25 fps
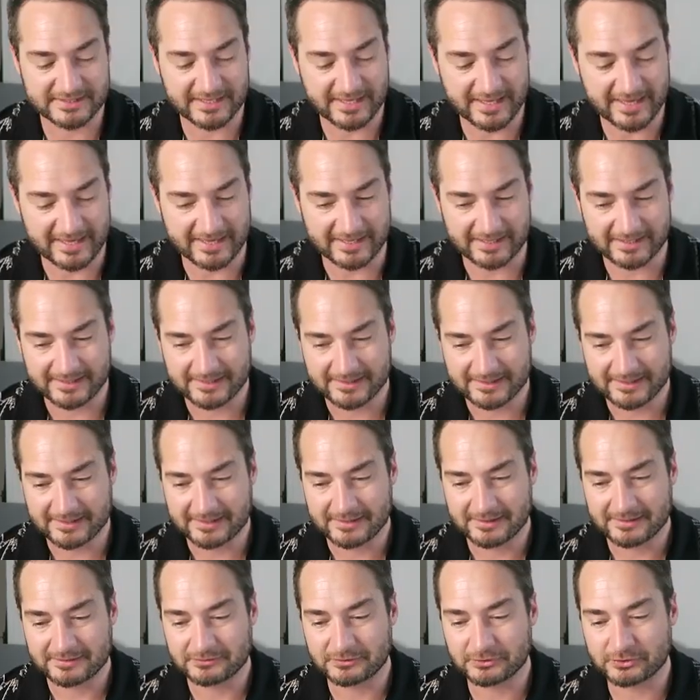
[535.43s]
get
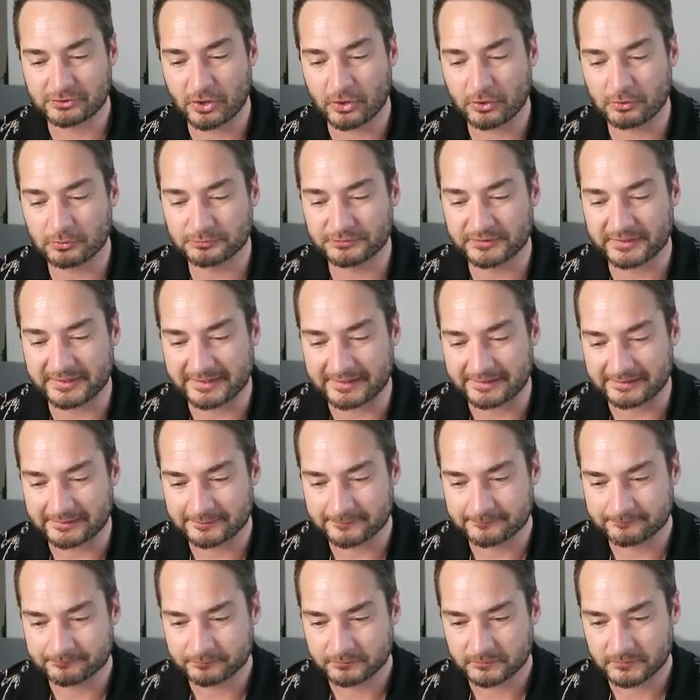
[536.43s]
the
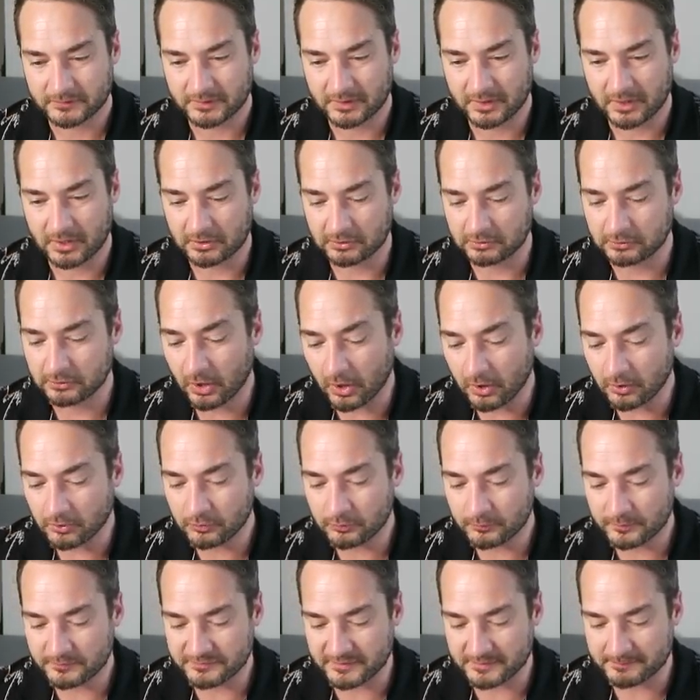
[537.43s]
Goldeen
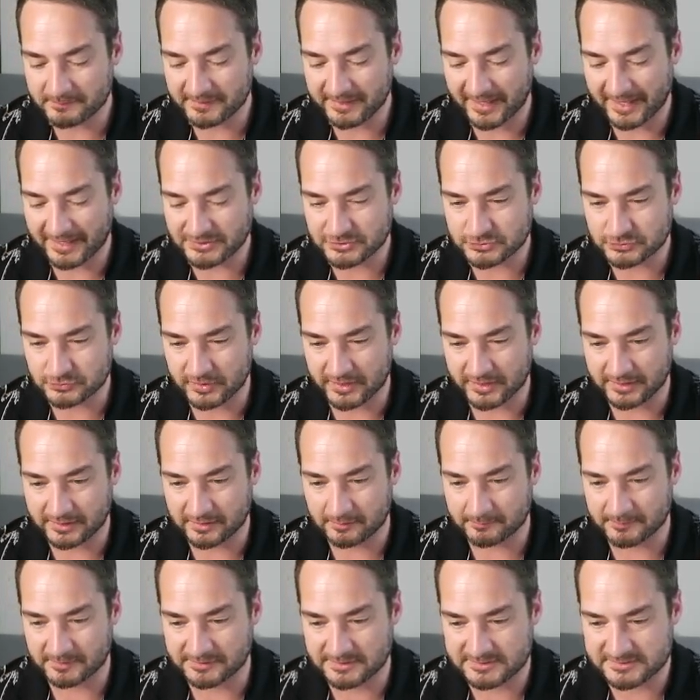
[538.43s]
along with the
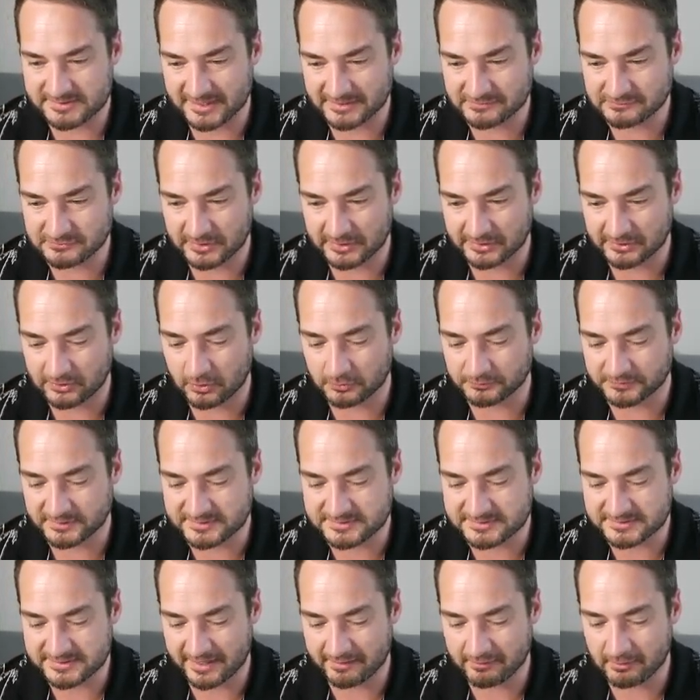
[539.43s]
Manectric, I mean, the central of that
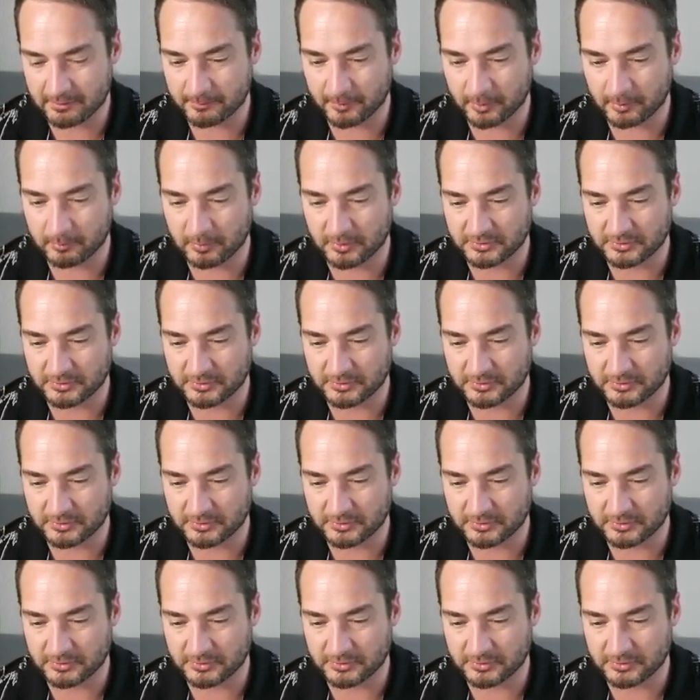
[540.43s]
Goldeen's terrible,